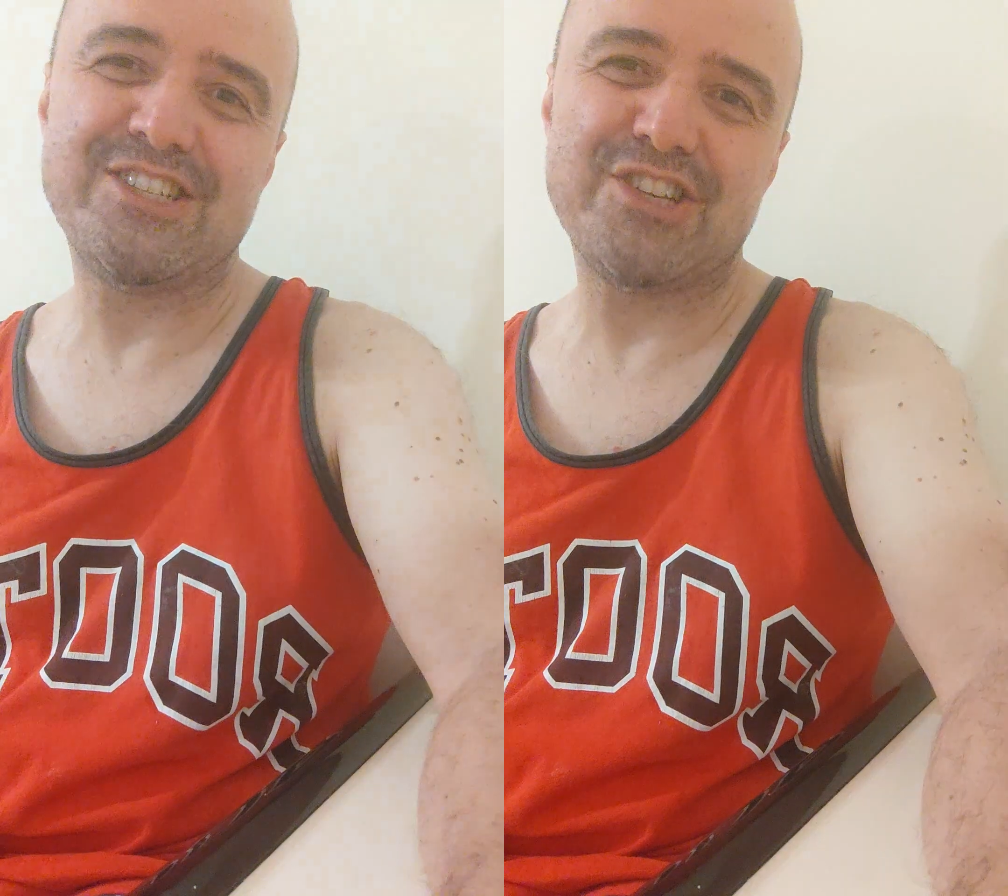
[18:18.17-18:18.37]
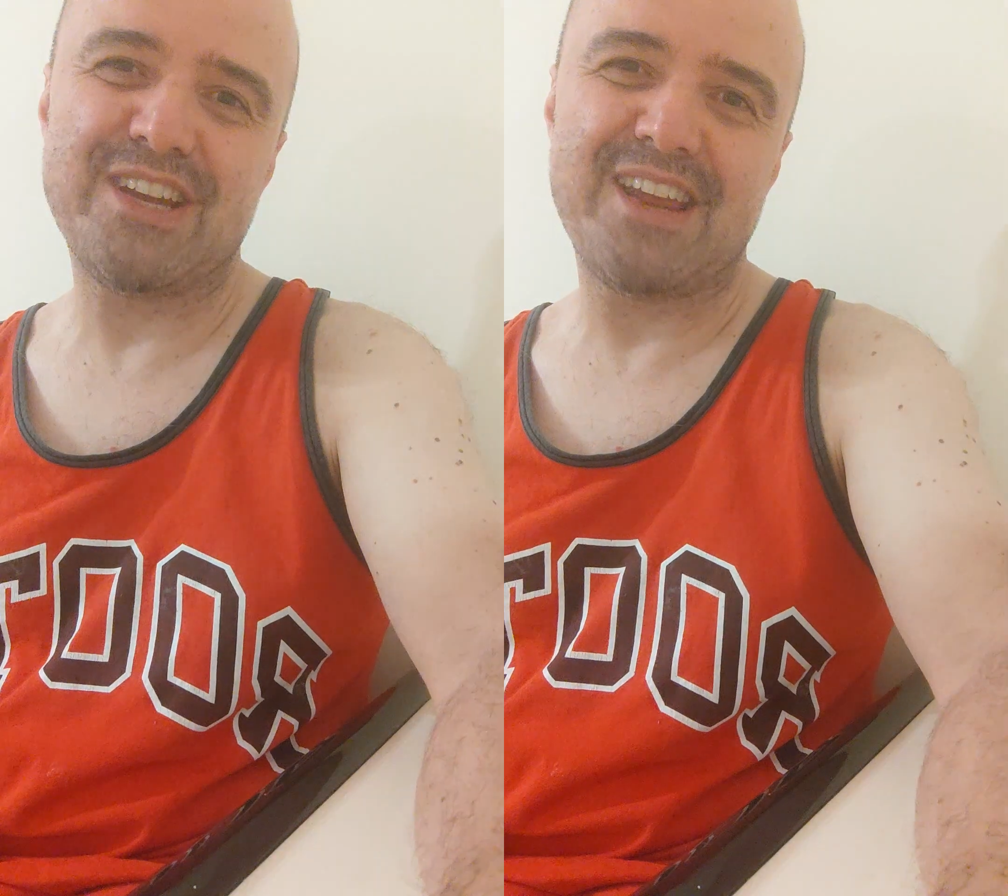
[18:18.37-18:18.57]

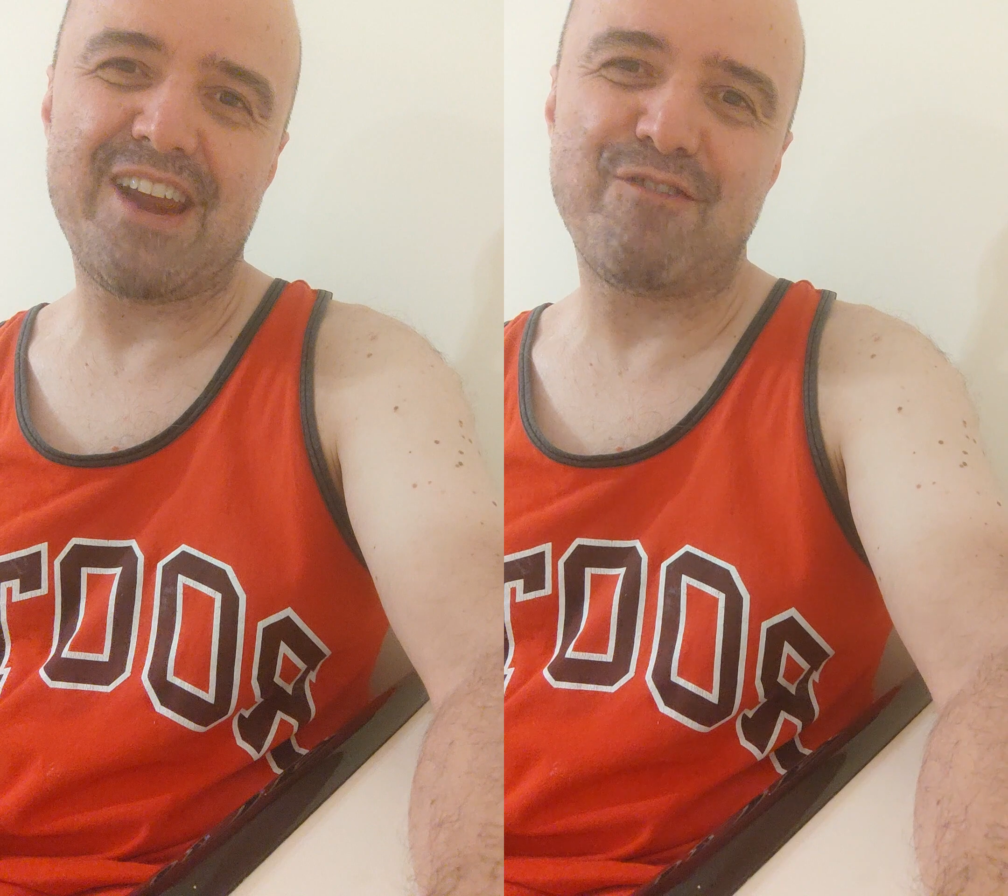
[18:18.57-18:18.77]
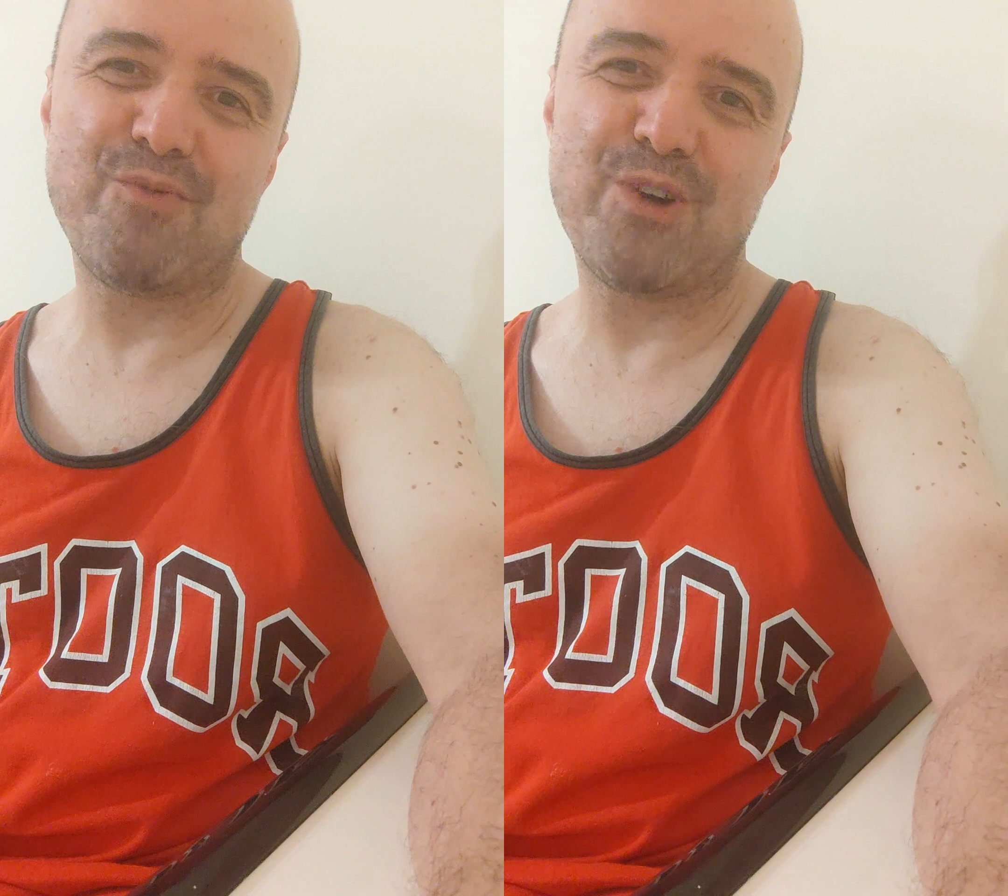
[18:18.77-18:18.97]
each and
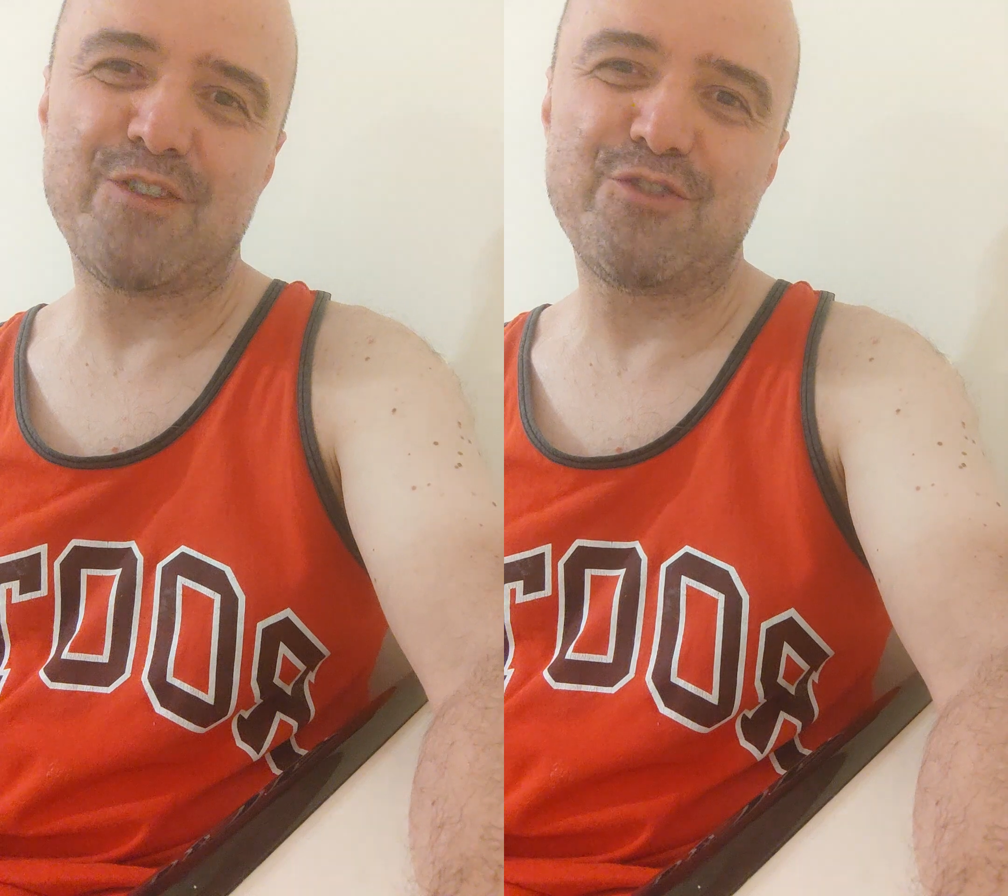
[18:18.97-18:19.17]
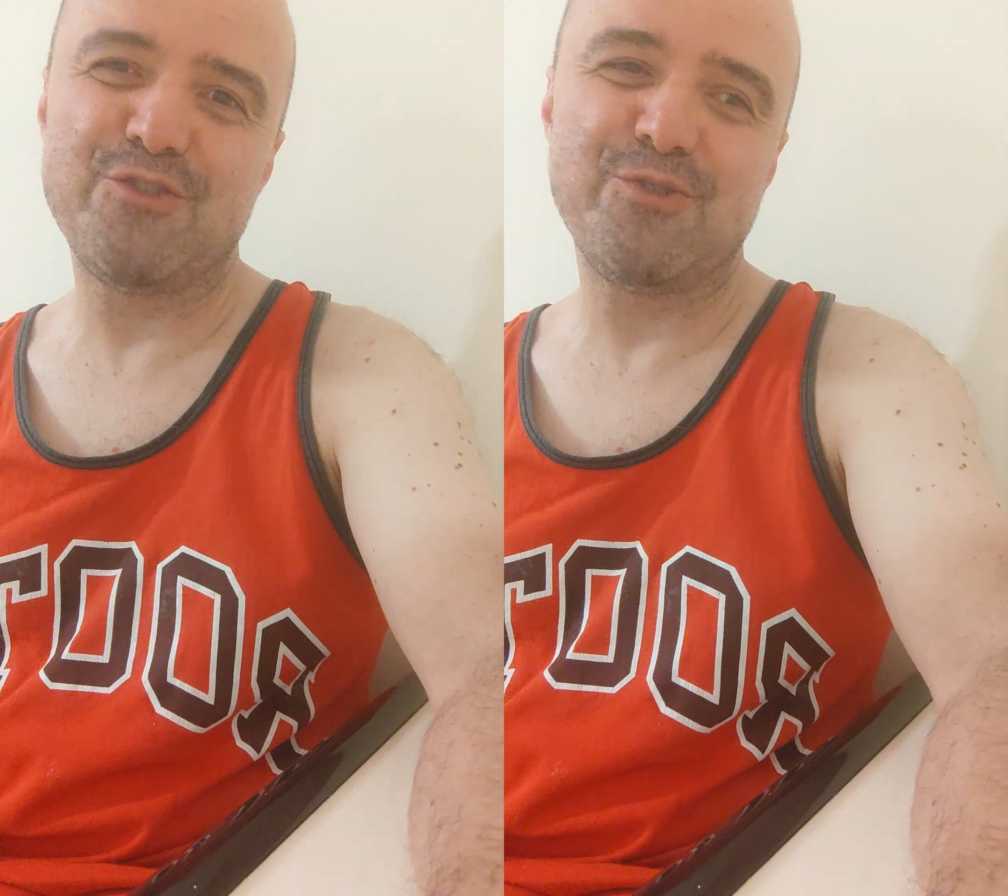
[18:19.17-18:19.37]
every
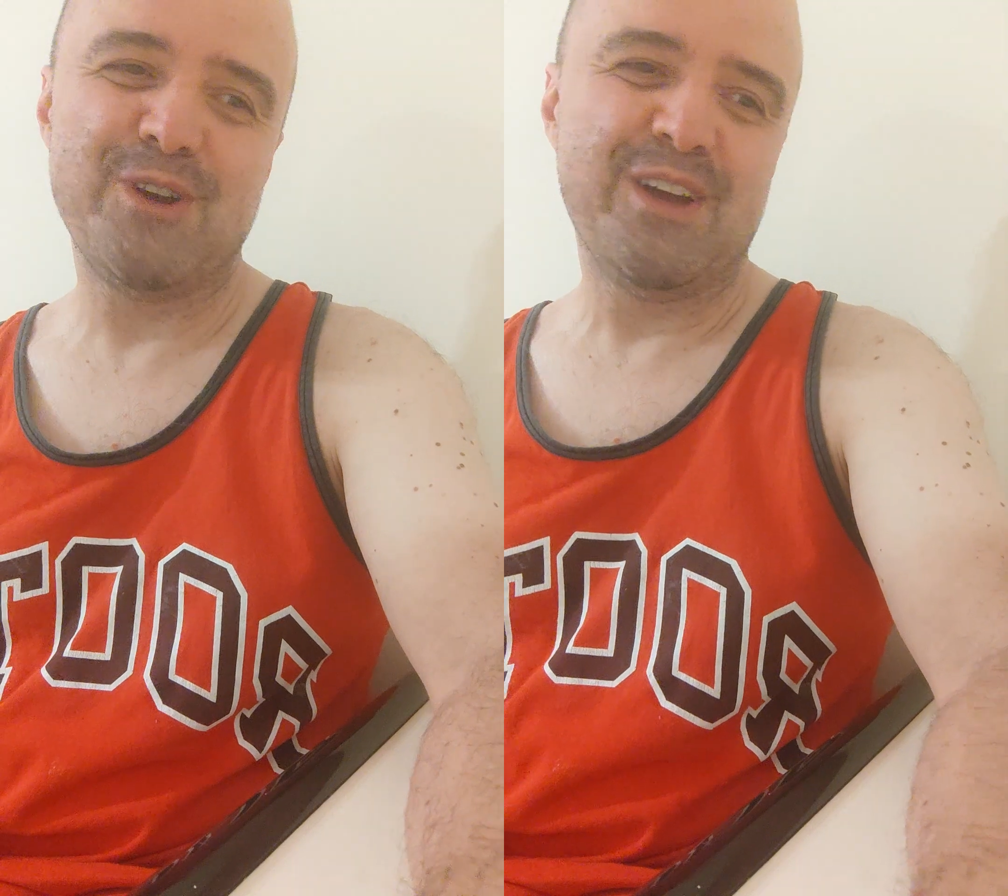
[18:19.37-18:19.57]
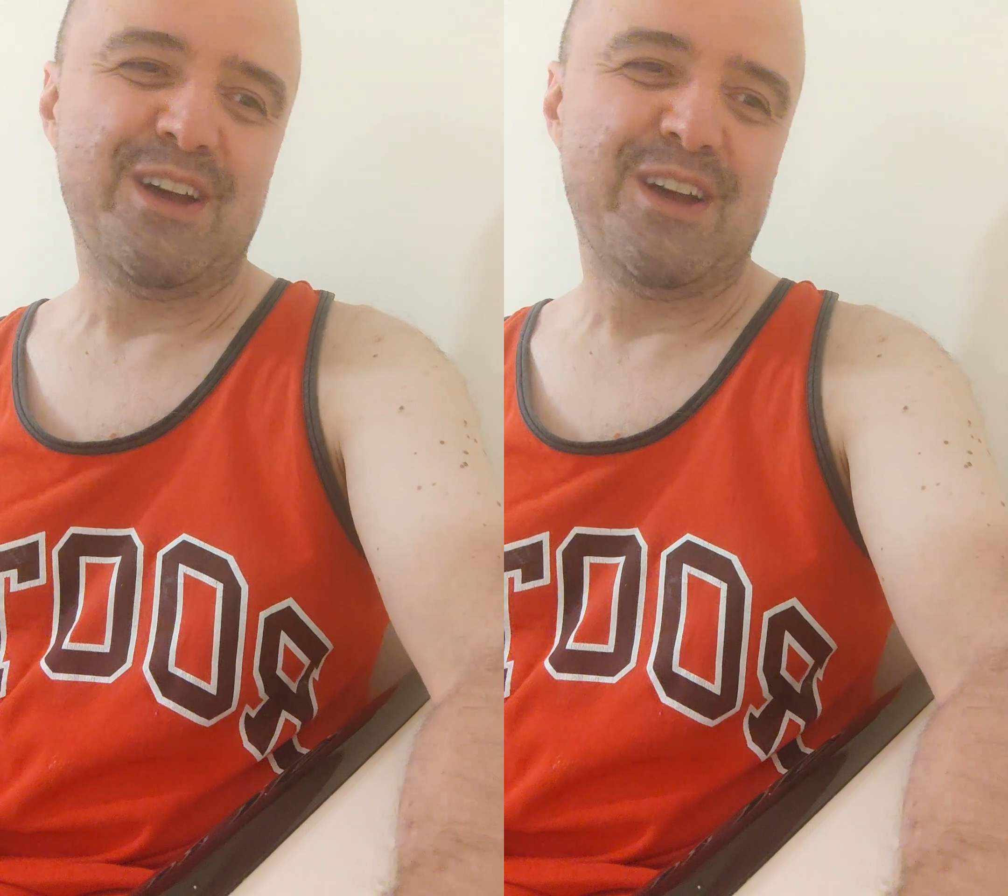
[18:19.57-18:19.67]
one of you.